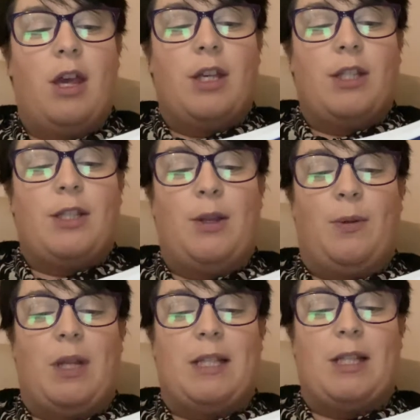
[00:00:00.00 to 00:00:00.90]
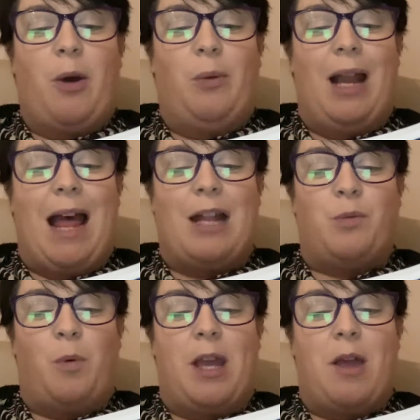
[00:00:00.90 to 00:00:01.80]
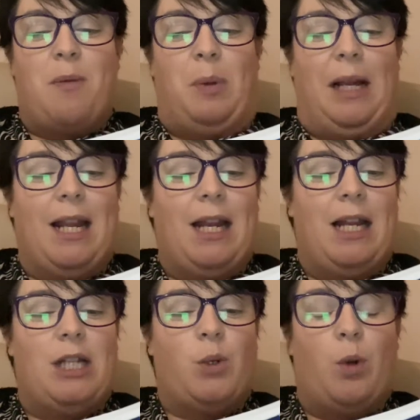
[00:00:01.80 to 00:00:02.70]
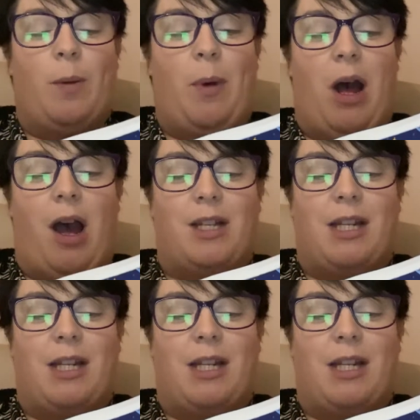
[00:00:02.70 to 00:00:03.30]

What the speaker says: Soon this whole land will be completely torn apart,